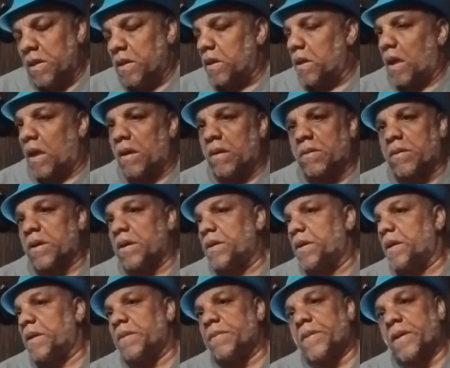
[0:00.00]
I don't care
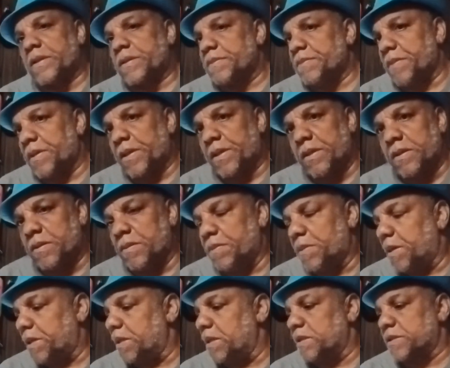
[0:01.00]
nothing about the money. The
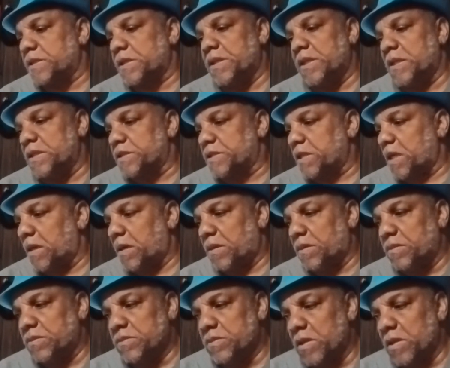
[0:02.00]
money is in it, so